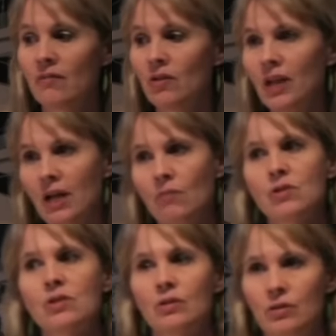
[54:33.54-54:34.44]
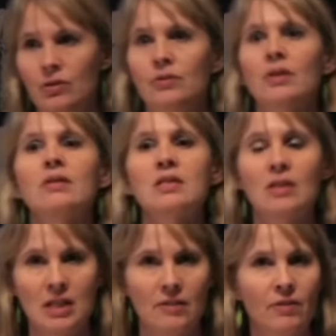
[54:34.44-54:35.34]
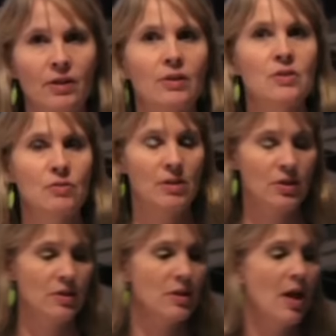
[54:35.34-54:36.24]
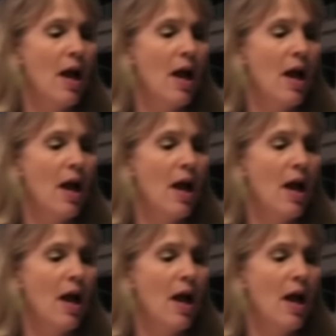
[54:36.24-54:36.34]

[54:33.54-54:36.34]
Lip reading: of the language to learn, these classifier constructions.